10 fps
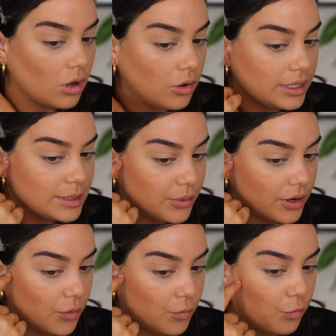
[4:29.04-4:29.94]
Always put
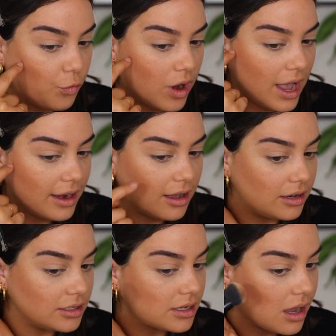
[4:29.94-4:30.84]
it right
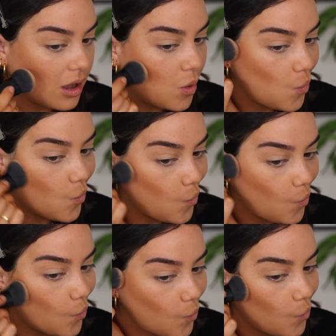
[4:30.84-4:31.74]
under
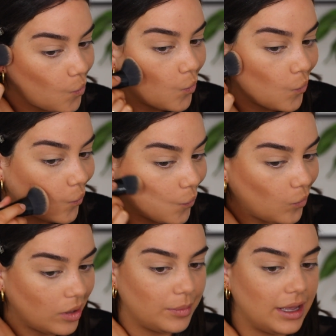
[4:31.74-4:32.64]

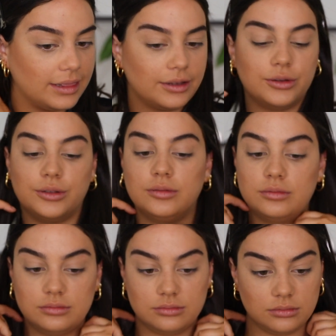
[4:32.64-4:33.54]
where my little
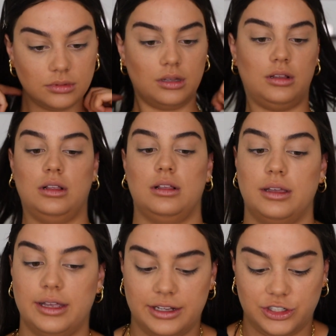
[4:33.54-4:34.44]

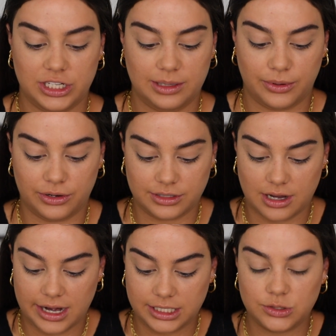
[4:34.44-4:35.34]
hidden cheekbones
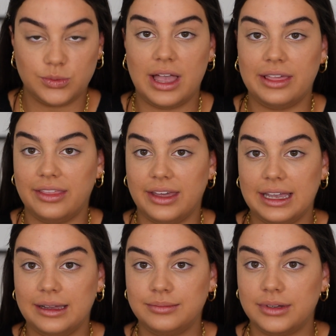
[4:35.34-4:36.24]
are. I swear they're
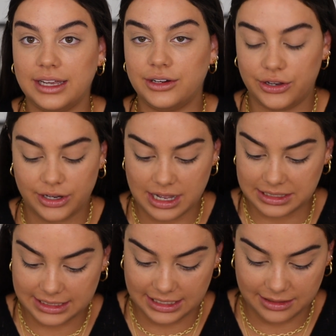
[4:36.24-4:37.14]
there. I know you can't
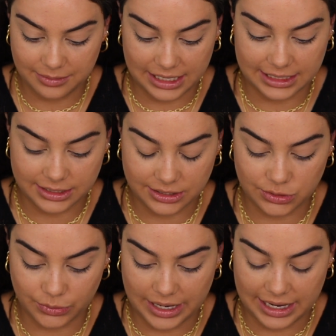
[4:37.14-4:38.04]
see them, but I
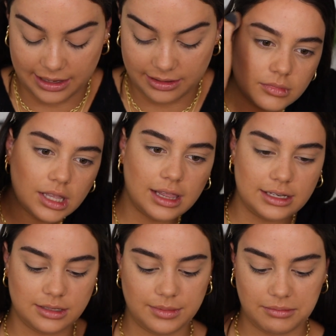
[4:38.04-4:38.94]
swear. I
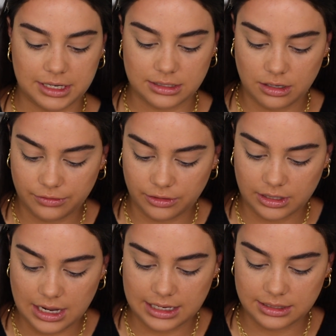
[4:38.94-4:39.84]
like to make myself look
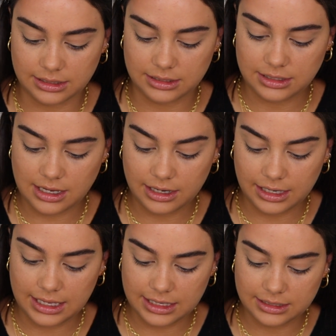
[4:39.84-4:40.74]
nice and
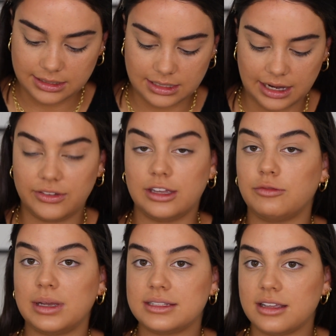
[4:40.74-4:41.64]
sun-kissed. I even give
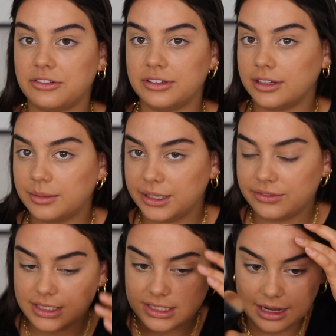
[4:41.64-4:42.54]
myself a little bit of
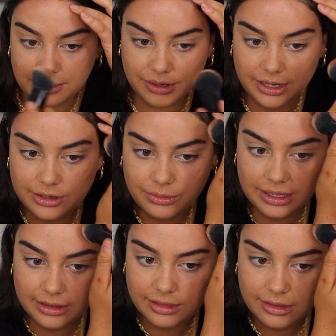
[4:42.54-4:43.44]
sunburn
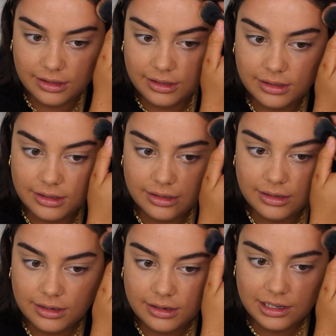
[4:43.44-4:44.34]
with
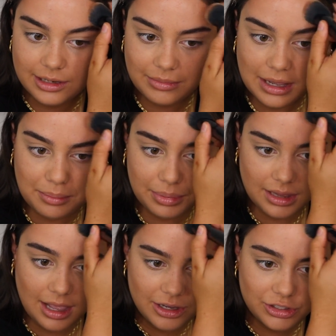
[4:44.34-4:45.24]
my
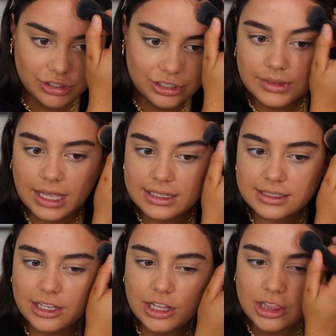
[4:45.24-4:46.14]
blush. Nice
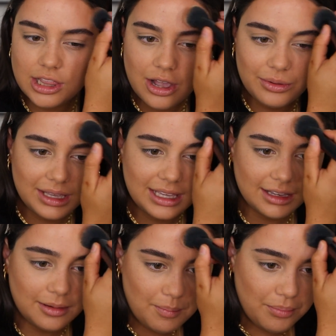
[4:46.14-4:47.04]
and glowy
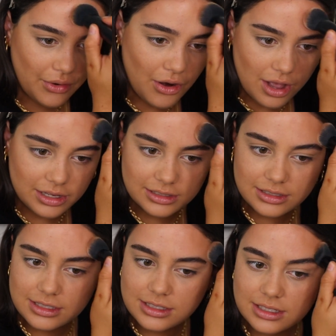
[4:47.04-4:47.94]
and
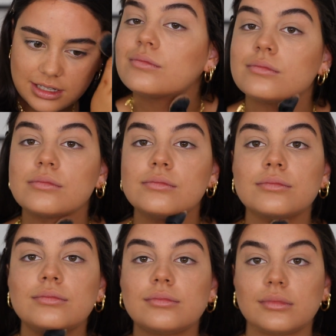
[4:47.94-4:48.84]
bronzed.
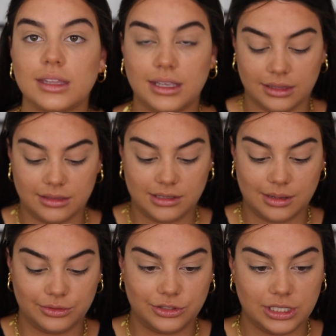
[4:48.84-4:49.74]
Hit the
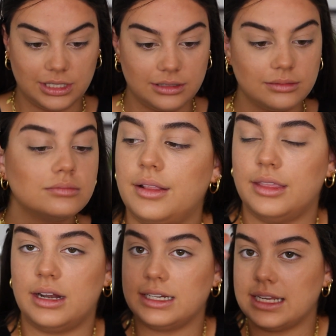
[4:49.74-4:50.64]
double chin.
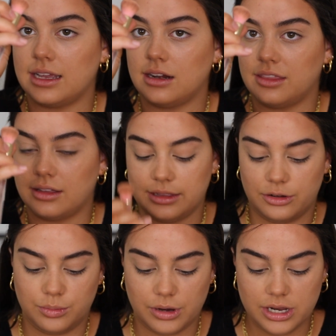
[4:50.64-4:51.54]
Then I take another
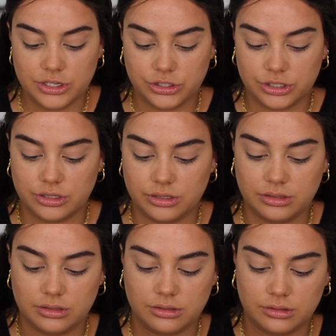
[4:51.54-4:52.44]
little brush
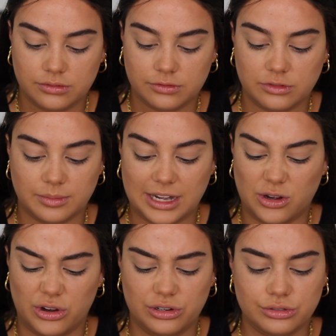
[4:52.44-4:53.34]
for my
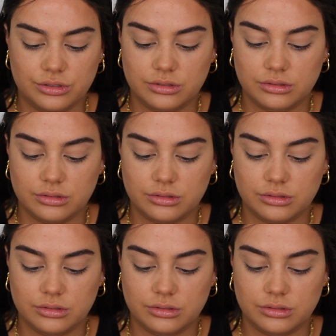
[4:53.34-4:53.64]
nose.